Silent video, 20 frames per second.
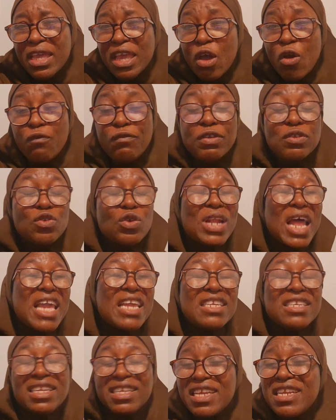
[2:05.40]
care of him so that
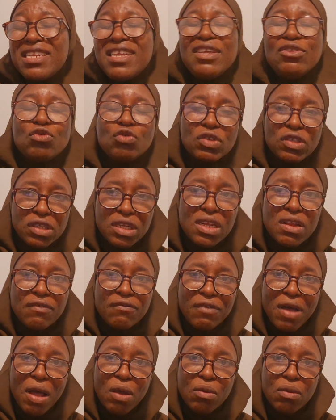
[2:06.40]
he didn't need to steal a
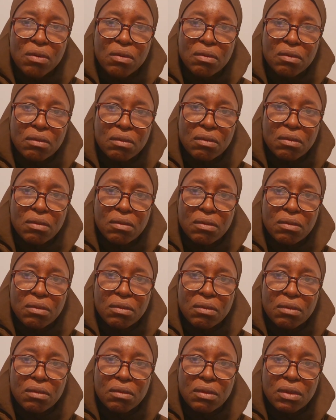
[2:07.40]
fowl?
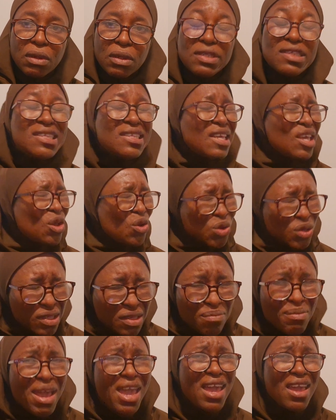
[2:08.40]

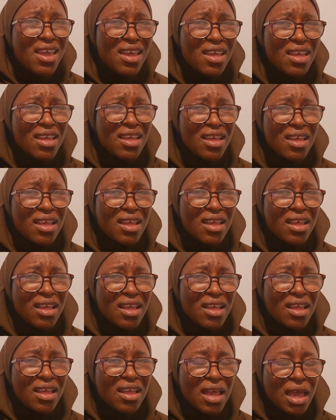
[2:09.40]
Excuse me?
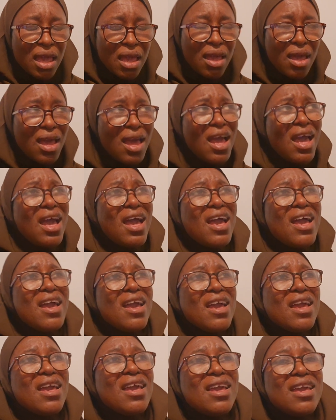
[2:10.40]

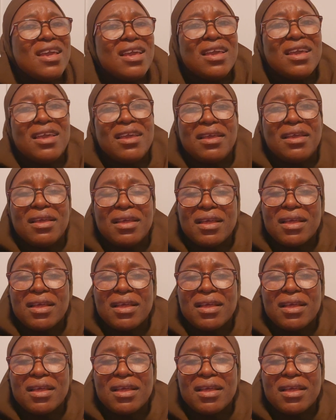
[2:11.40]
Hey!